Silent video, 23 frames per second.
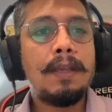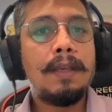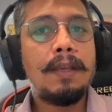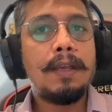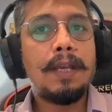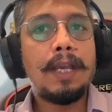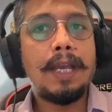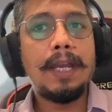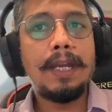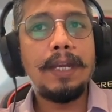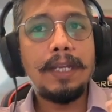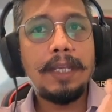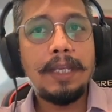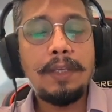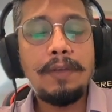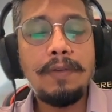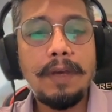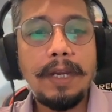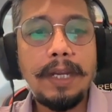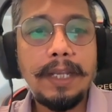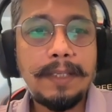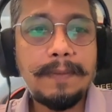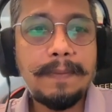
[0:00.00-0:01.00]
and you
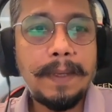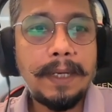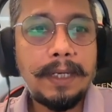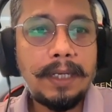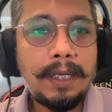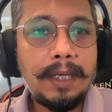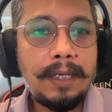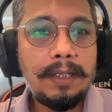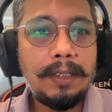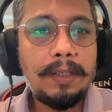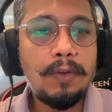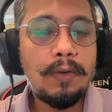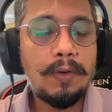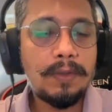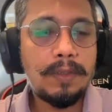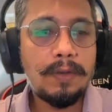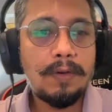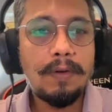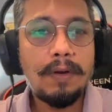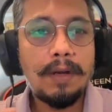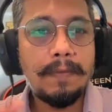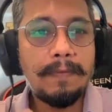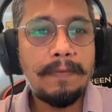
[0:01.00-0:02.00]
are expecting those
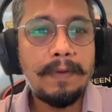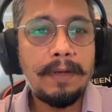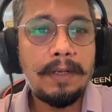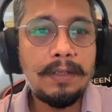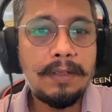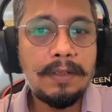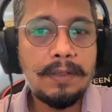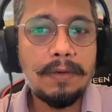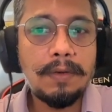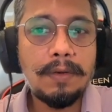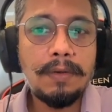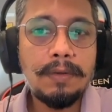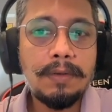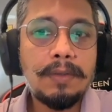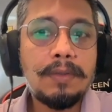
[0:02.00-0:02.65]
rollup will show.